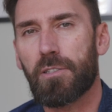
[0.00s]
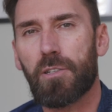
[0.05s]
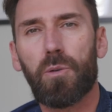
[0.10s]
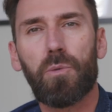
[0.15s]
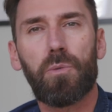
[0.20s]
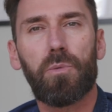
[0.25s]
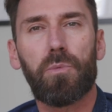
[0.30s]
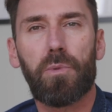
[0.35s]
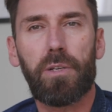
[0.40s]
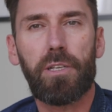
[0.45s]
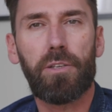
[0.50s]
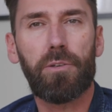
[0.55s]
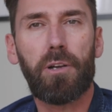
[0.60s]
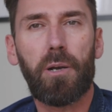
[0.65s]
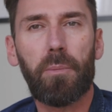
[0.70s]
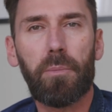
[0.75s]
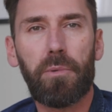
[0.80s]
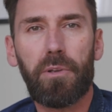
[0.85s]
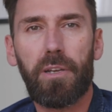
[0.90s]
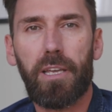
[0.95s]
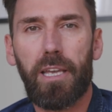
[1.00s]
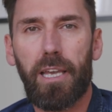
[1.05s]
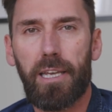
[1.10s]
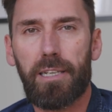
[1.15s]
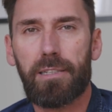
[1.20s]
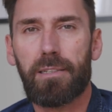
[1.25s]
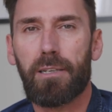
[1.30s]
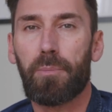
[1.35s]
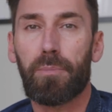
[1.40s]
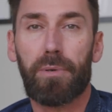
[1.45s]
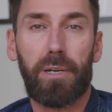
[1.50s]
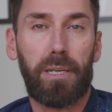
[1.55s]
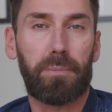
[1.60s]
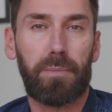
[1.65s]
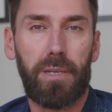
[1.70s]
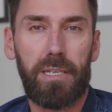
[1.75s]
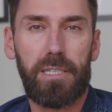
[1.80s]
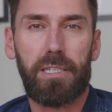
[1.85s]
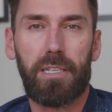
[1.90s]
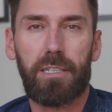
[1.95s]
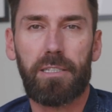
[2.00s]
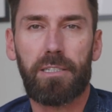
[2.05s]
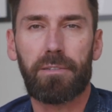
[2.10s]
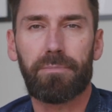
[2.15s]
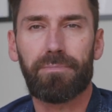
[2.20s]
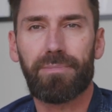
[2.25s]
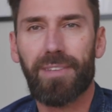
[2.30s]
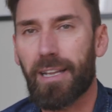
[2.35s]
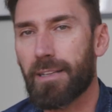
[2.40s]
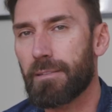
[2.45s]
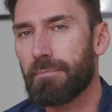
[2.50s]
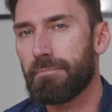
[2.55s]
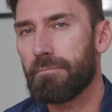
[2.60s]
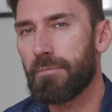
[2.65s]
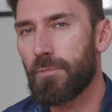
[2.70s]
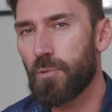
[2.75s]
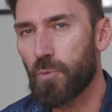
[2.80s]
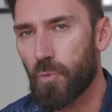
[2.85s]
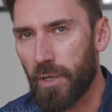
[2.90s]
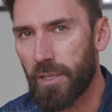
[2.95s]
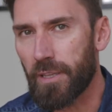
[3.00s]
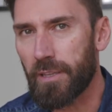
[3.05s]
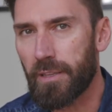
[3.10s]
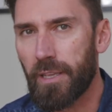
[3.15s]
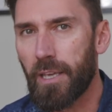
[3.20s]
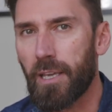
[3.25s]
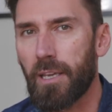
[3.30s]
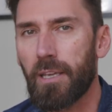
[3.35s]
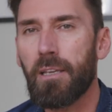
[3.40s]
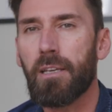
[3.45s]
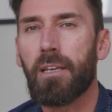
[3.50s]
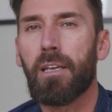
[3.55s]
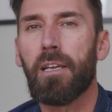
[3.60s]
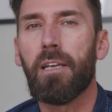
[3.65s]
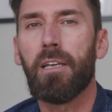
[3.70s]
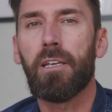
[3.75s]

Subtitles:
So when you communicate a brand message, that one thing,